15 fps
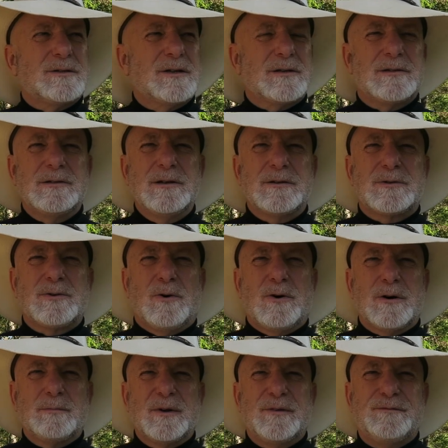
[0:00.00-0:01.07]
just look
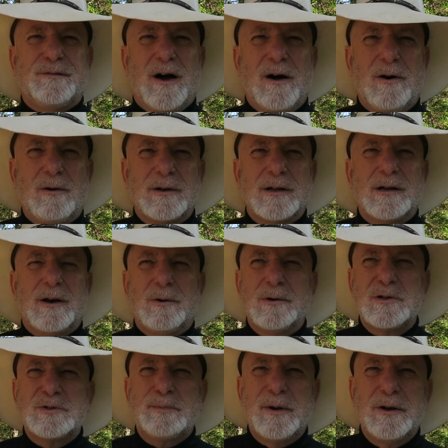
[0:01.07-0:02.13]
toward them and fall, and
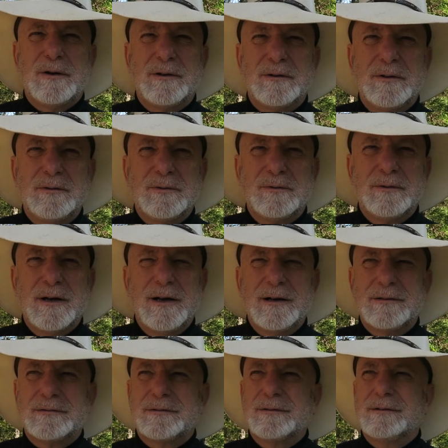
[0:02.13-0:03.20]
Holy Spirit will do the
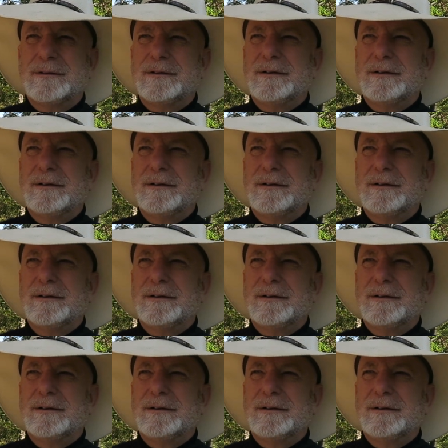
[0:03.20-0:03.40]
rest.